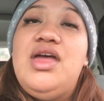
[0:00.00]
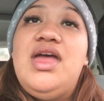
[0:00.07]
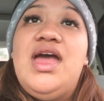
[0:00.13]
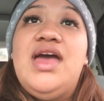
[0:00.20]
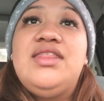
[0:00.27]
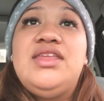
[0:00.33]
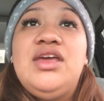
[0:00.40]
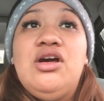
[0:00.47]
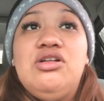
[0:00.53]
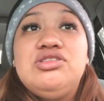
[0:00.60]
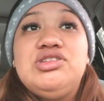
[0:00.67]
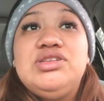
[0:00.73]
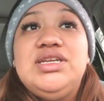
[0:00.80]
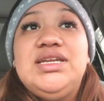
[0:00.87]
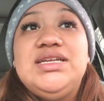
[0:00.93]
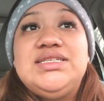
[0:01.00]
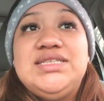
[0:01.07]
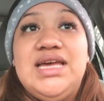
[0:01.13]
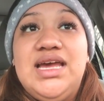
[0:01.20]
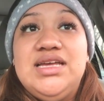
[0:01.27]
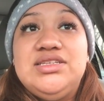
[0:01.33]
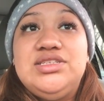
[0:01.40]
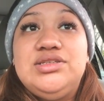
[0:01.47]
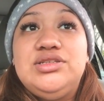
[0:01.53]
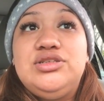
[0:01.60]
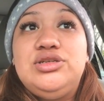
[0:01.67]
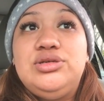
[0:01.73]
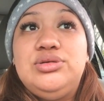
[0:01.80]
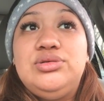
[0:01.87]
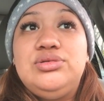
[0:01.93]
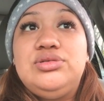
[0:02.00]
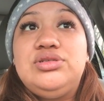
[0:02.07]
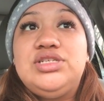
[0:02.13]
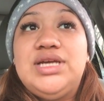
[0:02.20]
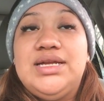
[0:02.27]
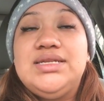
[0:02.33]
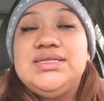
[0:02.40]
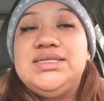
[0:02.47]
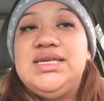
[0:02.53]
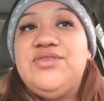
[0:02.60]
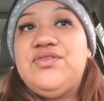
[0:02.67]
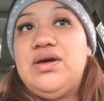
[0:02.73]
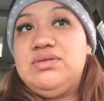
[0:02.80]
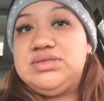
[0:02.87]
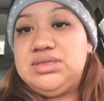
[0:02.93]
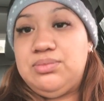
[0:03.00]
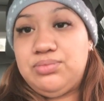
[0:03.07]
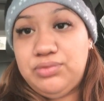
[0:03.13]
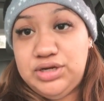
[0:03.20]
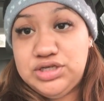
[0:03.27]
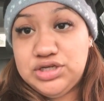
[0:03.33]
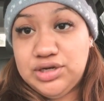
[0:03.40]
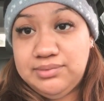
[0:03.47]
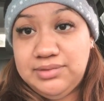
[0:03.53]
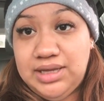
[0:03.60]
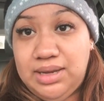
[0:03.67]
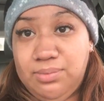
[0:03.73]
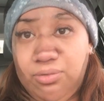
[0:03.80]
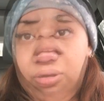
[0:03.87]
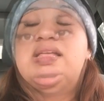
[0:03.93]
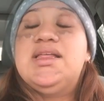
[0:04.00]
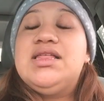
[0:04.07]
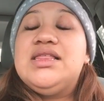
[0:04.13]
And they also did a test to check to see if I was in preterm labor.